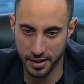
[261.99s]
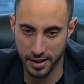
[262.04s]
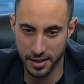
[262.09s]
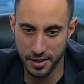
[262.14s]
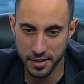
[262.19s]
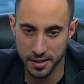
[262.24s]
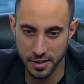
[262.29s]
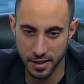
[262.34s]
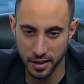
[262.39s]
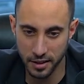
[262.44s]

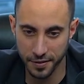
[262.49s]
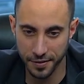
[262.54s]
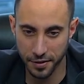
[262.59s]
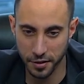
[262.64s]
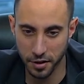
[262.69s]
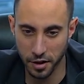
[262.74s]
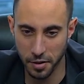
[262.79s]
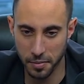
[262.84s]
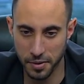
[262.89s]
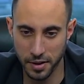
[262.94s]
insights for
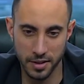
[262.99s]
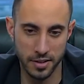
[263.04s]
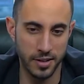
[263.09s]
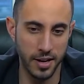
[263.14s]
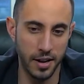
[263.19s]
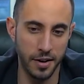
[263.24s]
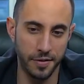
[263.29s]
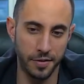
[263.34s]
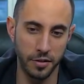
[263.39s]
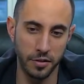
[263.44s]
complex
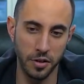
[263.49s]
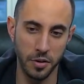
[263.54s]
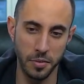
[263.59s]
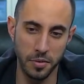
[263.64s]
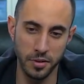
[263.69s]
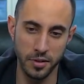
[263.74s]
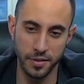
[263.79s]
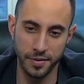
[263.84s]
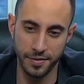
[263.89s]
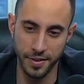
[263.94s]
data for
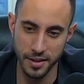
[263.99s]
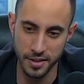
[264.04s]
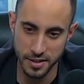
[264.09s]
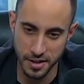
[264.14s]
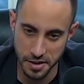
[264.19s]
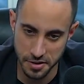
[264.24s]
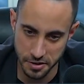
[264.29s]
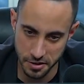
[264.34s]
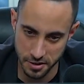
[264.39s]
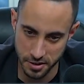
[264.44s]
global defense
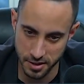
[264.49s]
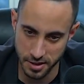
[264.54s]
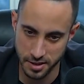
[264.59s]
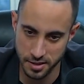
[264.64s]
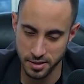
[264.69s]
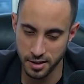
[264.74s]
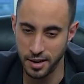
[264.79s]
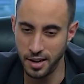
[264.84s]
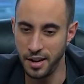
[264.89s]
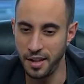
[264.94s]
agencies,